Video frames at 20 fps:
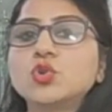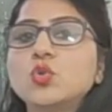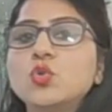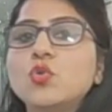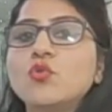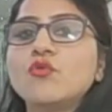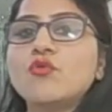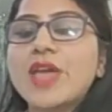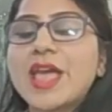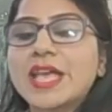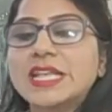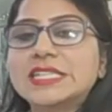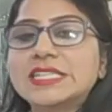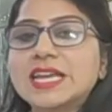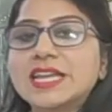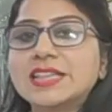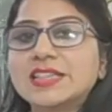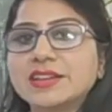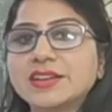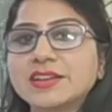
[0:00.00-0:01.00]
2 ways
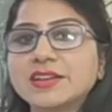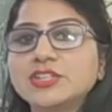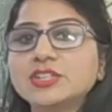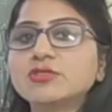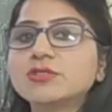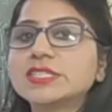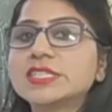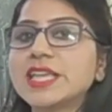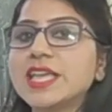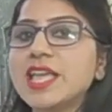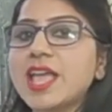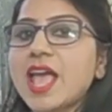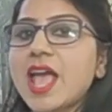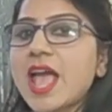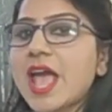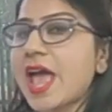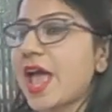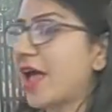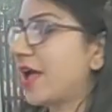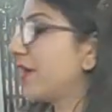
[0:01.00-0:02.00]
are there to say
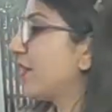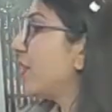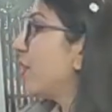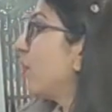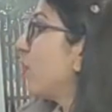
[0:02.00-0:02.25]
A.